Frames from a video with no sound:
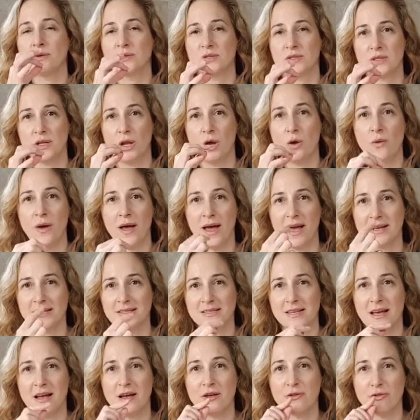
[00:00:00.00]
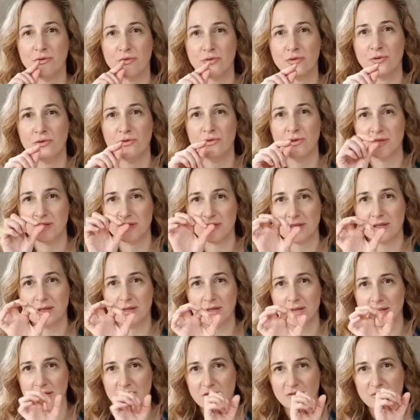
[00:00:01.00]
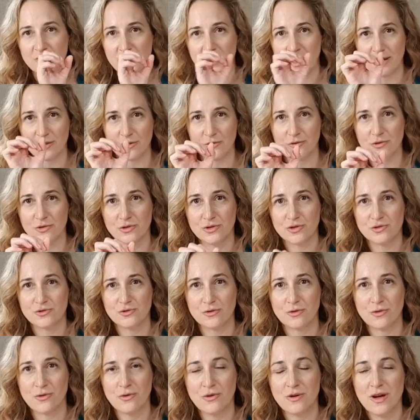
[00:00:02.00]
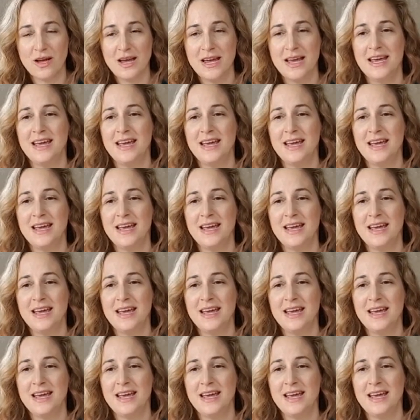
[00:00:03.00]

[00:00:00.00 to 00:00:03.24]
slow exhale through this little kind of like through a straw.